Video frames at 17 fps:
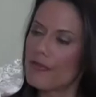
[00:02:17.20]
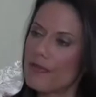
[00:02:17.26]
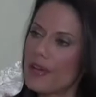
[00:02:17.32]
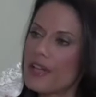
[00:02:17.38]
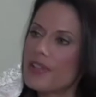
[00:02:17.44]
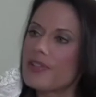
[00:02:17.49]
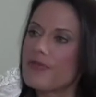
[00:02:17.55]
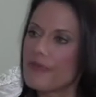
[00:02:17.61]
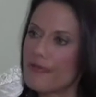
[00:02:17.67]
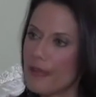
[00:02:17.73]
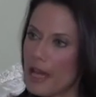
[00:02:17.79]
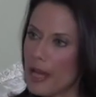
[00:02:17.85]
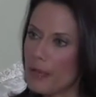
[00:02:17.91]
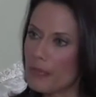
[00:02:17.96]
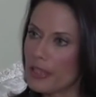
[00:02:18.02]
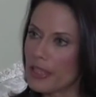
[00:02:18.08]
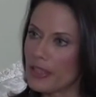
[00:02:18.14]
friends and
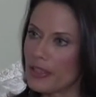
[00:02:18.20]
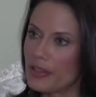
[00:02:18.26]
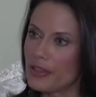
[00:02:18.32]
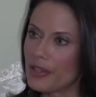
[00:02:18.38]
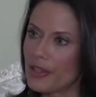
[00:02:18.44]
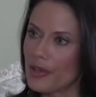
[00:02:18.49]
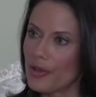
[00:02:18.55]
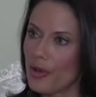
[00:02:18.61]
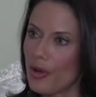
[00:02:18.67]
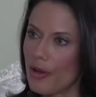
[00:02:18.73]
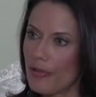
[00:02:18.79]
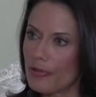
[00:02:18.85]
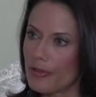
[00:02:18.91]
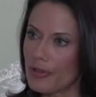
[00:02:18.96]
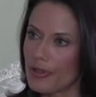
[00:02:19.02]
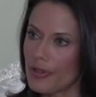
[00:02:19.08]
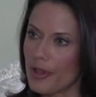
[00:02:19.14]
family can
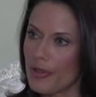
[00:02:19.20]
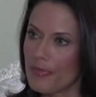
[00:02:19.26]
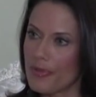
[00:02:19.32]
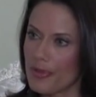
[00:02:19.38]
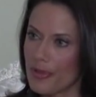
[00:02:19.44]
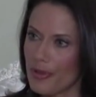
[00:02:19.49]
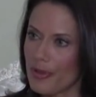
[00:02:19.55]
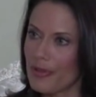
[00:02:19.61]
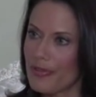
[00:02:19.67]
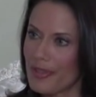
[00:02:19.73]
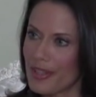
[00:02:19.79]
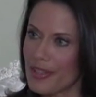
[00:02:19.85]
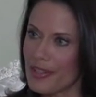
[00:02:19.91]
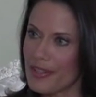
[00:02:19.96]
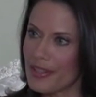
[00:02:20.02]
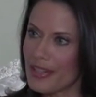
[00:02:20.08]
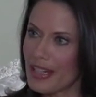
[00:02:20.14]
often observe
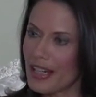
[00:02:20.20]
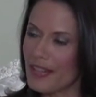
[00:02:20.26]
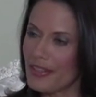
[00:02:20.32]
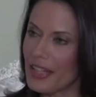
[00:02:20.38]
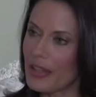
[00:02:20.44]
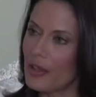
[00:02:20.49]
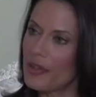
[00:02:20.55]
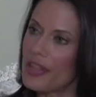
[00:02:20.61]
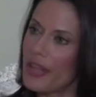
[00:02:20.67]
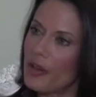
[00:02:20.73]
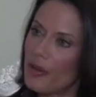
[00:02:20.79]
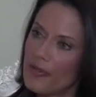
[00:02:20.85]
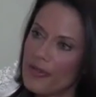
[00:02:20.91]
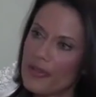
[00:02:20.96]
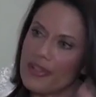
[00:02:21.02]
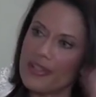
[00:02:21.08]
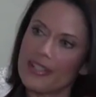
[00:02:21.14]
this, can't they? They
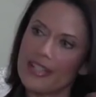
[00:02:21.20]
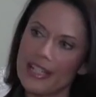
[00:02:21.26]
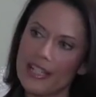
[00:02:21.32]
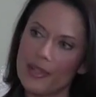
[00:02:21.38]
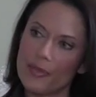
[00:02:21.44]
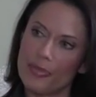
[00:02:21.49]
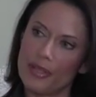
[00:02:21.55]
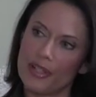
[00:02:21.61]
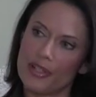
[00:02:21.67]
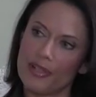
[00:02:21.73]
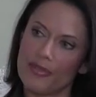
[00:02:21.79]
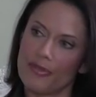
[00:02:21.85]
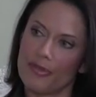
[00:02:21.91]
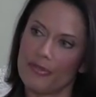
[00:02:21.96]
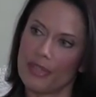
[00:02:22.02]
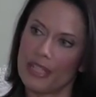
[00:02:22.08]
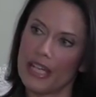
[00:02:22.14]
often see the picture
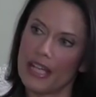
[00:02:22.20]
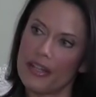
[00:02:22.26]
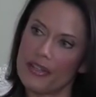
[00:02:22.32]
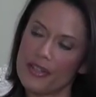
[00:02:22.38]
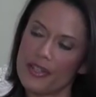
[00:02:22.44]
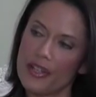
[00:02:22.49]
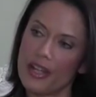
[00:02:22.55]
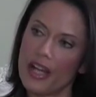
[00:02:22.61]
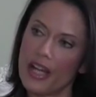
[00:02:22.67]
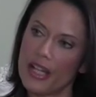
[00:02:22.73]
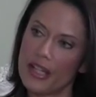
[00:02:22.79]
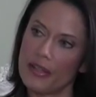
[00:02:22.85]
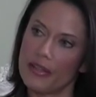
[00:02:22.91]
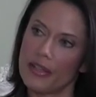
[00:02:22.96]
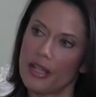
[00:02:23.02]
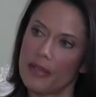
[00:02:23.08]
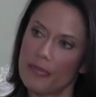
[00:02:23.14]
from the outside
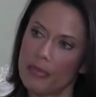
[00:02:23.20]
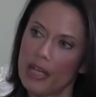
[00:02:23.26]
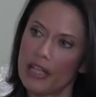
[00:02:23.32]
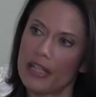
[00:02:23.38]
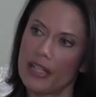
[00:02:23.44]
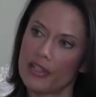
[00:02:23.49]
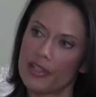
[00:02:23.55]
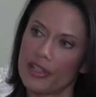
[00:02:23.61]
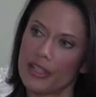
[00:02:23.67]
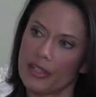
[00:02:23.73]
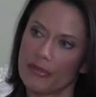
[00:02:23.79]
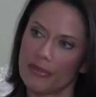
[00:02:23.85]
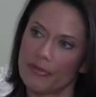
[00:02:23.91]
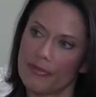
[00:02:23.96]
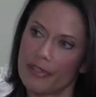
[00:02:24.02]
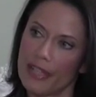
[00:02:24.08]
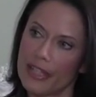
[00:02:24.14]
and, and might actually
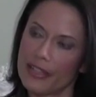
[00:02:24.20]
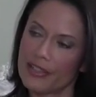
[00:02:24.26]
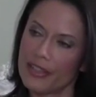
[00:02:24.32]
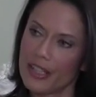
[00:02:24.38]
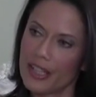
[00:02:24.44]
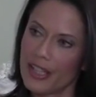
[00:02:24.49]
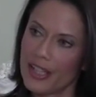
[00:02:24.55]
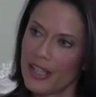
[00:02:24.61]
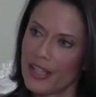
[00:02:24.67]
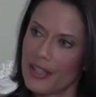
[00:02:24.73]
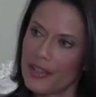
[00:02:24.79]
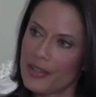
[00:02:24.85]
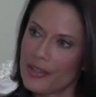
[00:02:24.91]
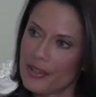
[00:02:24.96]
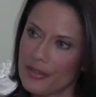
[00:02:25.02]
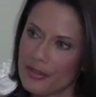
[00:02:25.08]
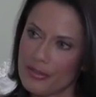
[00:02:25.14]
reflect
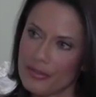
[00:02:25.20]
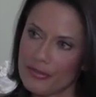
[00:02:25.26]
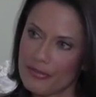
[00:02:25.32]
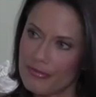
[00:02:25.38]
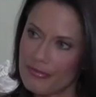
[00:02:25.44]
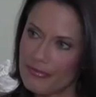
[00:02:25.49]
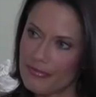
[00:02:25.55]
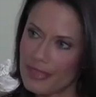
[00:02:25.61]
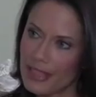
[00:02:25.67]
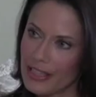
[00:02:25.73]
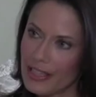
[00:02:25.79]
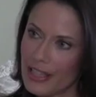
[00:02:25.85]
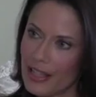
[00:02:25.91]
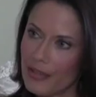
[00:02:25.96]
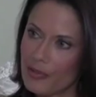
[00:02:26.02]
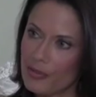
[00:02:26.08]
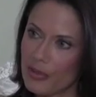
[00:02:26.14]
to their
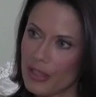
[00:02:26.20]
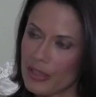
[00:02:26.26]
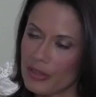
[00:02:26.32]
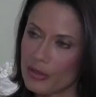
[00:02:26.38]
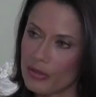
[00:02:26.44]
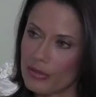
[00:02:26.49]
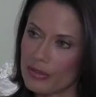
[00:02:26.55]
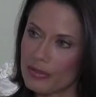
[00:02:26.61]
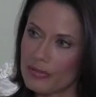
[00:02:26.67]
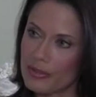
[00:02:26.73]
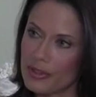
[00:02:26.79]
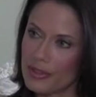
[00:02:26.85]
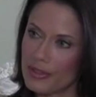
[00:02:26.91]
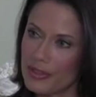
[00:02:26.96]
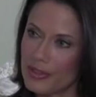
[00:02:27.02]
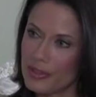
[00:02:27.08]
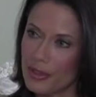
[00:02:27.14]
loved one, look,
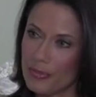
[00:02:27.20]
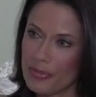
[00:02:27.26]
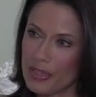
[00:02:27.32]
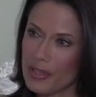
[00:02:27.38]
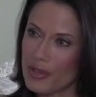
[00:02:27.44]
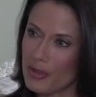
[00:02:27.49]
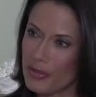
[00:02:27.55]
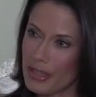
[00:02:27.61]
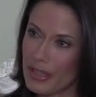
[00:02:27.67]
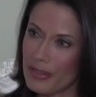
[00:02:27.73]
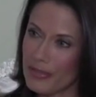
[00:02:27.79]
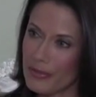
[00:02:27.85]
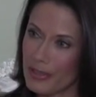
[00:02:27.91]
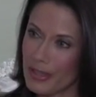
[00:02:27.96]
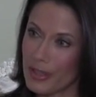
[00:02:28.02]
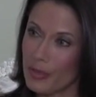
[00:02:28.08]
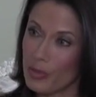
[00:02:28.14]
you're not being treated
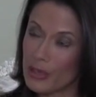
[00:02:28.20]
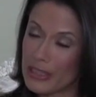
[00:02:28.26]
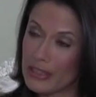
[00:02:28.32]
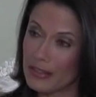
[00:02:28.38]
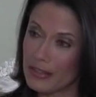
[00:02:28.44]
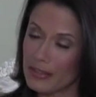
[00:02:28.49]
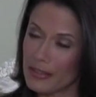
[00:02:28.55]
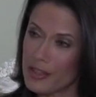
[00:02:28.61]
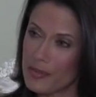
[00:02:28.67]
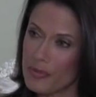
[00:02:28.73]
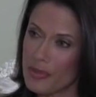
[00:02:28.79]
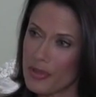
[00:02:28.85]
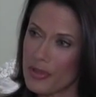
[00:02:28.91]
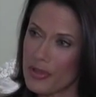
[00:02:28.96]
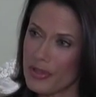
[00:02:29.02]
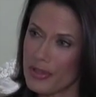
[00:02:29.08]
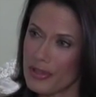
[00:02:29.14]
very well, this
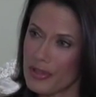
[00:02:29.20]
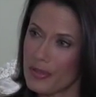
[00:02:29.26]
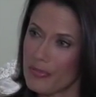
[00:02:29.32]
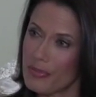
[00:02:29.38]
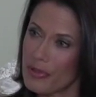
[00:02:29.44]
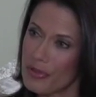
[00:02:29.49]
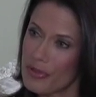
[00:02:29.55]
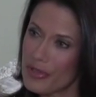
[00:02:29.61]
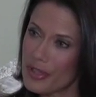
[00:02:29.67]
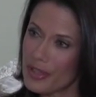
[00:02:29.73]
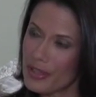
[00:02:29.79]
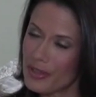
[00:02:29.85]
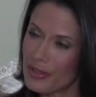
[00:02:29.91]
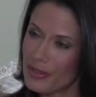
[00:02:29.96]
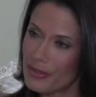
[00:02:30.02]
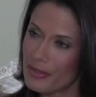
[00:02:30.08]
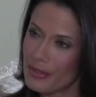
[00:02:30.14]
person is abusing
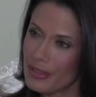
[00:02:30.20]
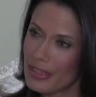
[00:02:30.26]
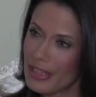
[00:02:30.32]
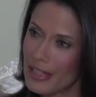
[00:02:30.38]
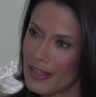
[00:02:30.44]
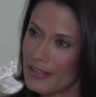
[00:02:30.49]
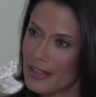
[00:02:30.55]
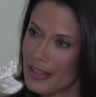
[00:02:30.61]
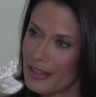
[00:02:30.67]
you. And